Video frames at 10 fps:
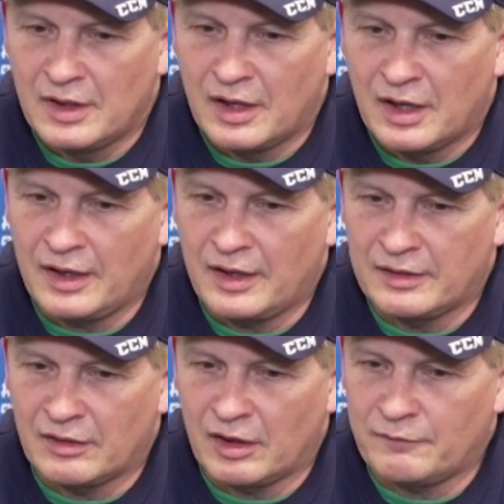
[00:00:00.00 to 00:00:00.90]

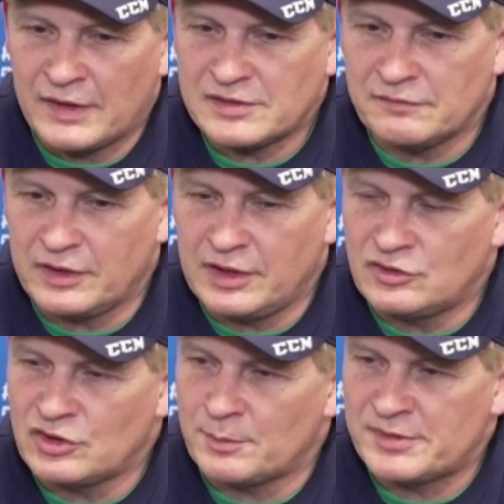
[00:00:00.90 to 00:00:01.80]
I, offensively, he
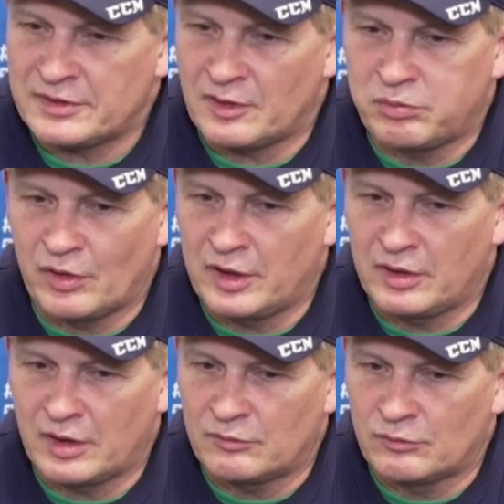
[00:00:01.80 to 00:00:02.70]
jumps into the
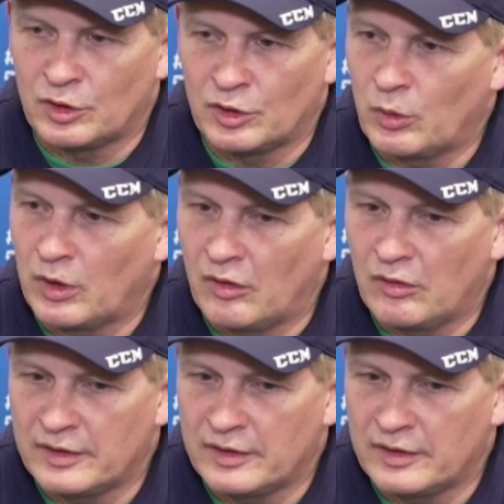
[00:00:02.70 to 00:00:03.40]
play real well.